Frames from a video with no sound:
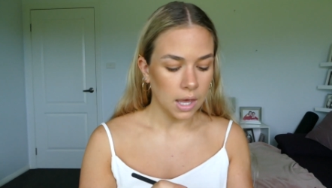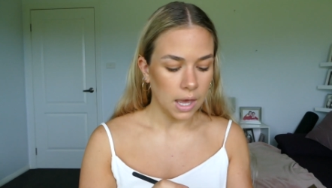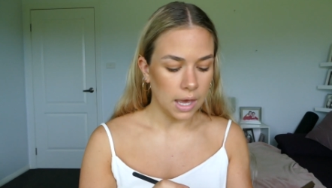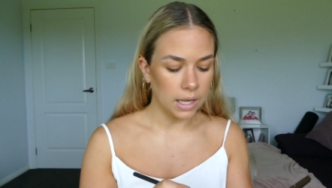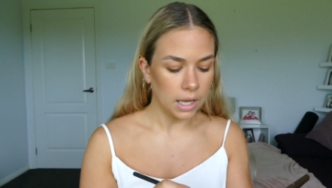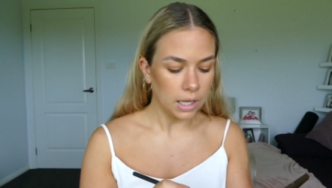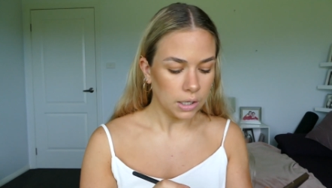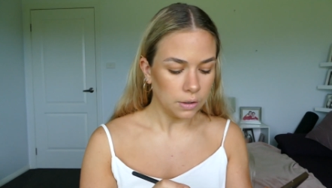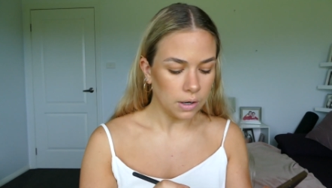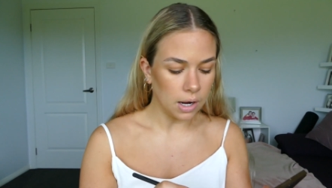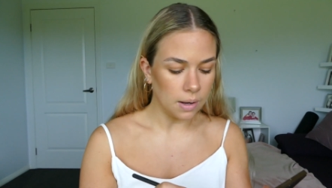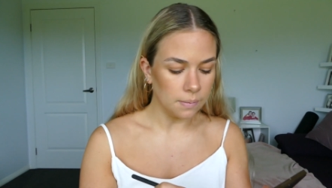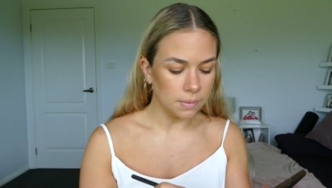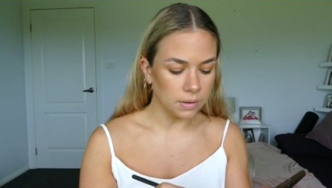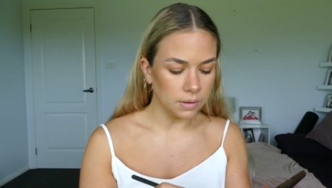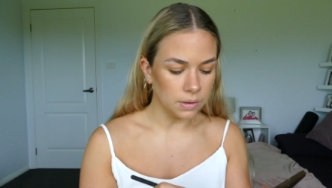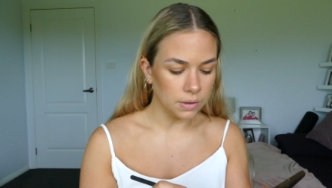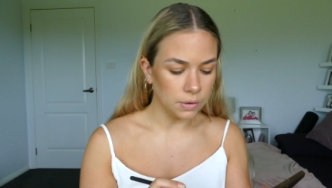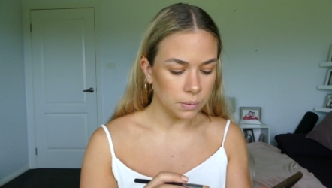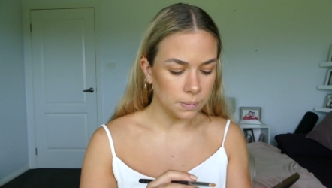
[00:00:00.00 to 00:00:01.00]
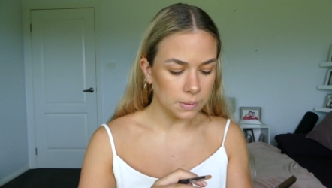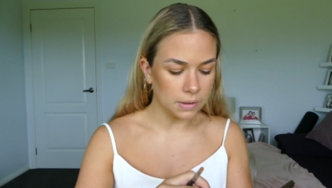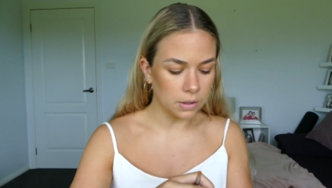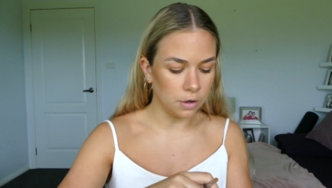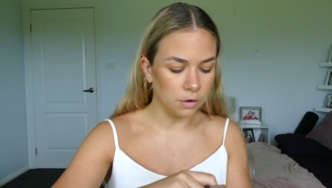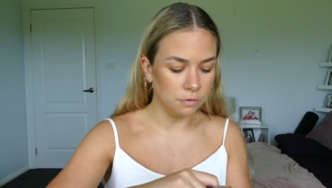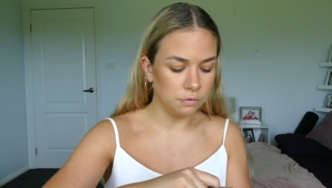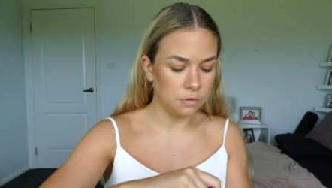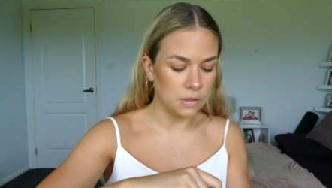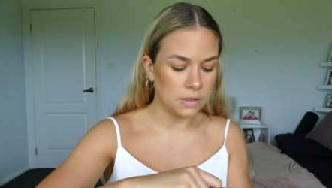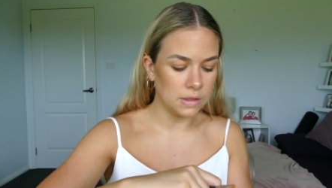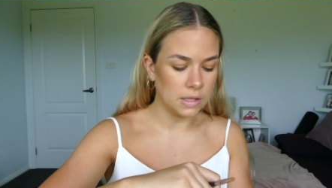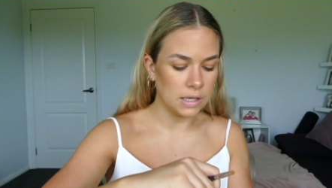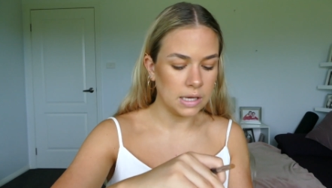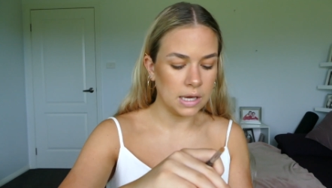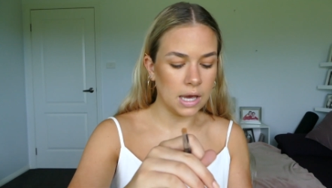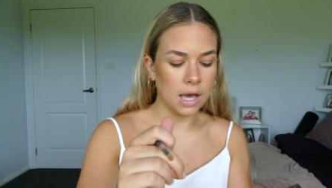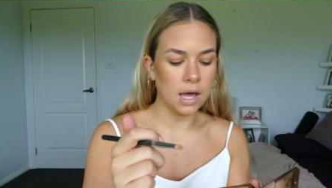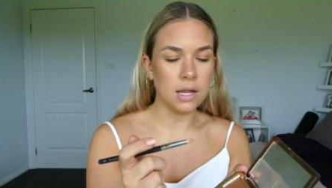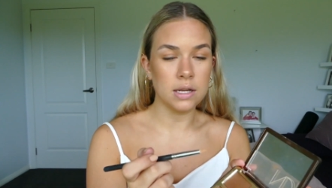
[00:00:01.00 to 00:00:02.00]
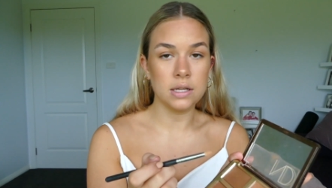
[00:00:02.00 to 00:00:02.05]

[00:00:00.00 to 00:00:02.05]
And I grab a little bit of the